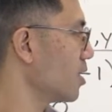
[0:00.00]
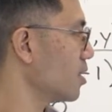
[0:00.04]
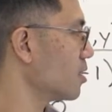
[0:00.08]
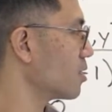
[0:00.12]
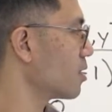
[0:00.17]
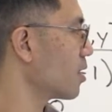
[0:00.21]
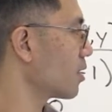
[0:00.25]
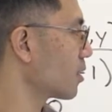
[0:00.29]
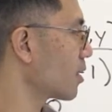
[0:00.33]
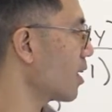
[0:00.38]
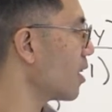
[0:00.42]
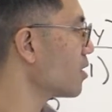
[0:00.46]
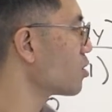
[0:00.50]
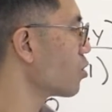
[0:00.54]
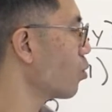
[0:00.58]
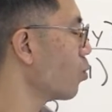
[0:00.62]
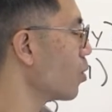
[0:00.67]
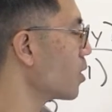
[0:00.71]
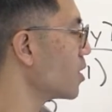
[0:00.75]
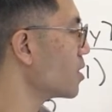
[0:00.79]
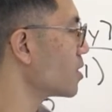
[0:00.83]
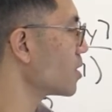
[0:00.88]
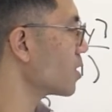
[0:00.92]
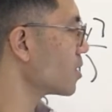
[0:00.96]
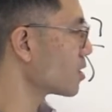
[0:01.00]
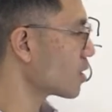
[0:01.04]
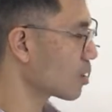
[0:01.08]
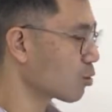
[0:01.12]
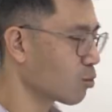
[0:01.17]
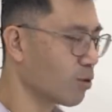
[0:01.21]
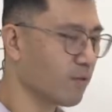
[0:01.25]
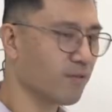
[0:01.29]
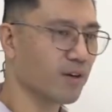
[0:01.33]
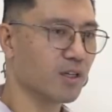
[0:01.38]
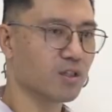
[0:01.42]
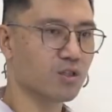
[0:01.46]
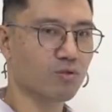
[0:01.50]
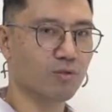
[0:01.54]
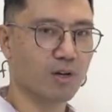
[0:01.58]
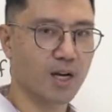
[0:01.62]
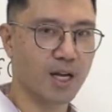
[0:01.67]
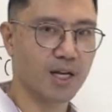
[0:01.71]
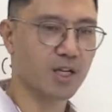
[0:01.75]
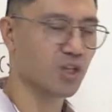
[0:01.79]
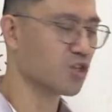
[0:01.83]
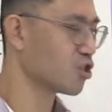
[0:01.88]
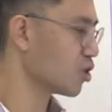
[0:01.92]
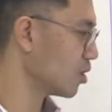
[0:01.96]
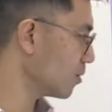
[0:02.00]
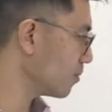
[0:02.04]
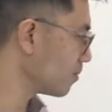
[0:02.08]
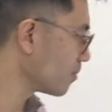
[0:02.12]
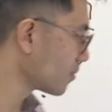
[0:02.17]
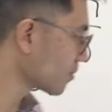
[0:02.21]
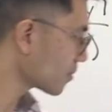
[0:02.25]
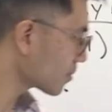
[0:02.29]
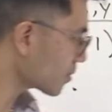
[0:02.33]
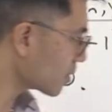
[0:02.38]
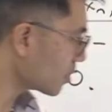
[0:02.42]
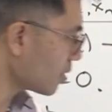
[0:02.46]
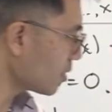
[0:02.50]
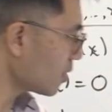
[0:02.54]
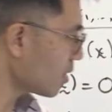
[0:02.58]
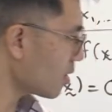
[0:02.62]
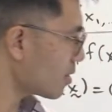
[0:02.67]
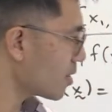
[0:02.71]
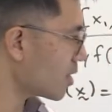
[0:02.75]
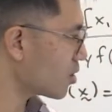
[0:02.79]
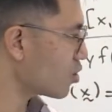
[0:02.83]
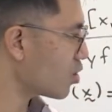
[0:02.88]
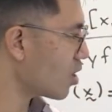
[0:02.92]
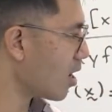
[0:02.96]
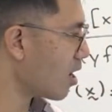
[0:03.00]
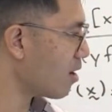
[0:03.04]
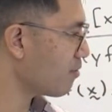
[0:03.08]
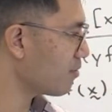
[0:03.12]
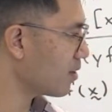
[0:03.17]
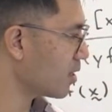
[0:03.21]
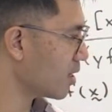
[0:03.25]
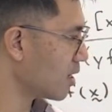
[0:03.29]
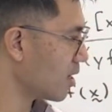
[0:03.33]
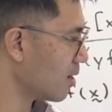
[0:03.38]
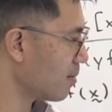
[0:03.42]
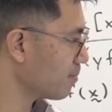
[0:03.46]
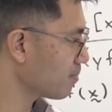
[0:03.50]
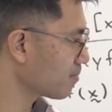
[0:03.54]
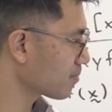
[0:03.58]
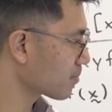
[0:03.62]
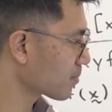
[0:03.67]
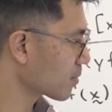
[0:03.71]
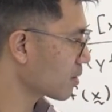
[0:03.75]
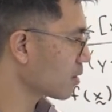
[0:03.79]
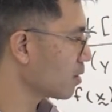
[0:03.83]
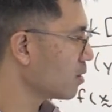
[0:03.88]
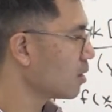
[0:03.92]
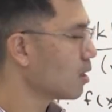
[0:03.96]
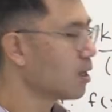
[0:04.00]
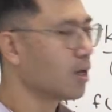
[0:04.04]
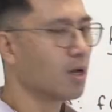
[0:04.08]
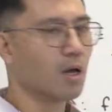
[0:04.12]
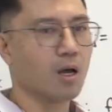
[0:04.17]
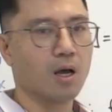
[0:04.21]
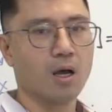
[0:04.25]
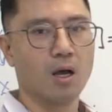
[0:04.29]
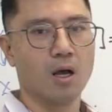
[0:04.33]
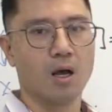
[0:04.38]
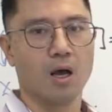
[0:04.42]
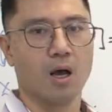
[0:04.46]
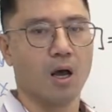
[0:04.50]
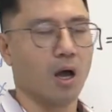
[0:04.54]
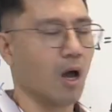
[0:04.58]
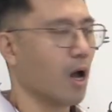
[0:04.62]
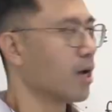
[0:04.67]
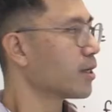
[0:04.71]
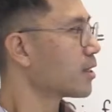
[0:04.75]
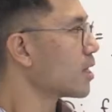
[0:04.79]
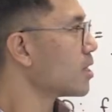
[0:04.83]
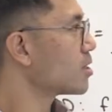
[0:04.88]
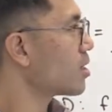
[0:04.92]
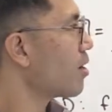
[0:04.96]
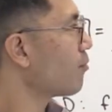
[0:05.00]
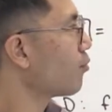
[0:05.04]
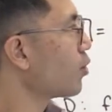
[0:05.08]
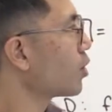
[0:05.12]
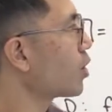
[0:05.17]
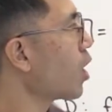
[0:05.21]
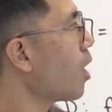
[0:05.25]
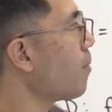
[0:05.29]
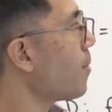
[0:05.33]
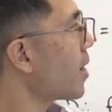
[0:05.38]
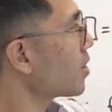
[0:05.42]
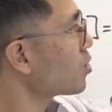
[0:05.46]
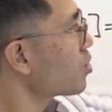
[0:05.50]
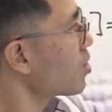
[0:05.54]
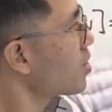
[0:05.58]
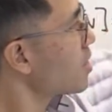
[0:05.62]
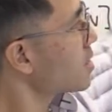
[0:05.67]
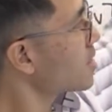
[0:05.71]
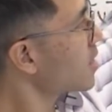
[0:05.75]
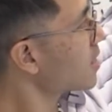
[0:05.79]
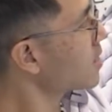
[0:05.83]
is. Okay, so what is this equivalence relation that you have here? Okay, so if we go back to this